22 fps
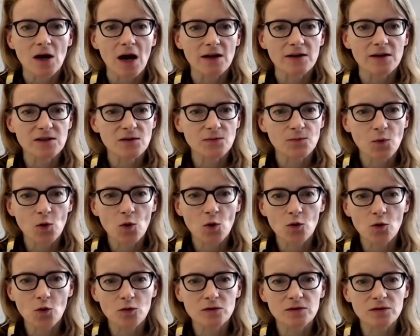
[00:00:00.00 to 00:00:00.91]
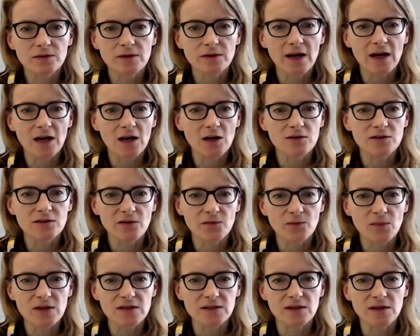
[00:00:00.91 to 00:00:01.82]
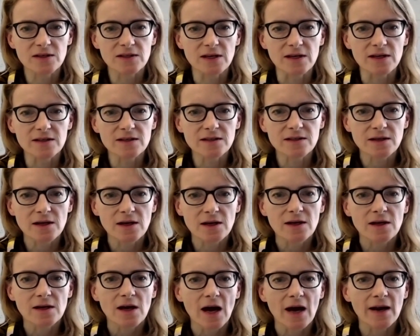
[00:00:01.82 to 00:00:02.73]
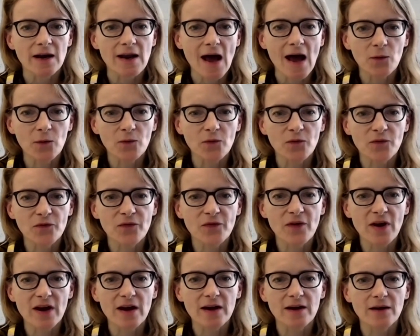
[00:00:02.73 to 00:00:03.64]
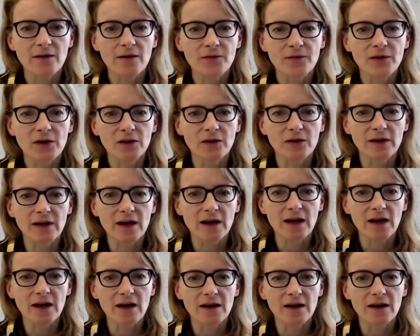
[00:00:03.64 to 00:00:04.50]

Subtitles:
and support inclusive businesses and help fill